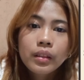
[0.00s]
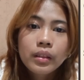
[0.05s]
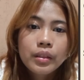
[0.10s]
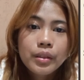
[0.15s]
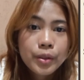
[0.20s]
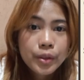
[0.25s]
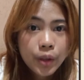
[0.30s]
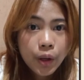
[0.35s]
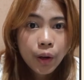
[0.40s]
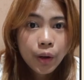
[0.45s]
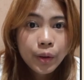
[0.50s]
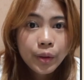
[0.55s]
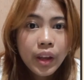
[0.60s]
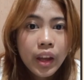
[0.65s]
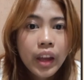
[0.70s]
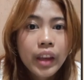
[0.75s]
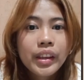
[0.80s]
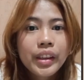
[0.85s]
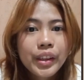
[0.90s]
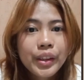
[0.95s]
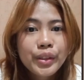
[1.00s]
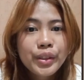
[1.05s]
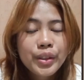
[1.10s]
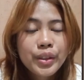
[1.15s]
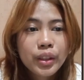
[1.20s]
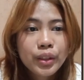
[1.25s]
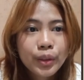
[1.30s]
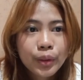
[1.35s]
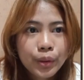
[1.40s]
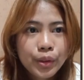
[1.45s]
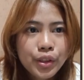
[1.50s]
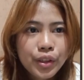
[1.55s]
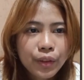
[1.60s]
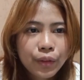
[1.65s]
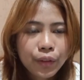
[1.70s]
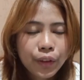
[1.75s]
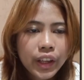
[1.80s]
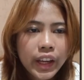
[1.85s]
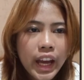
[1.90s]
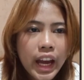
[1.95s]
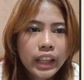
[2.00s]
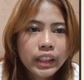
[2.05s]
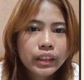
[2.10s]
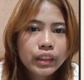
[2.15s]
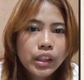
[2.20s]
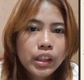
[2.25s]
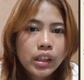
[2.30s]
So here's the solution for that.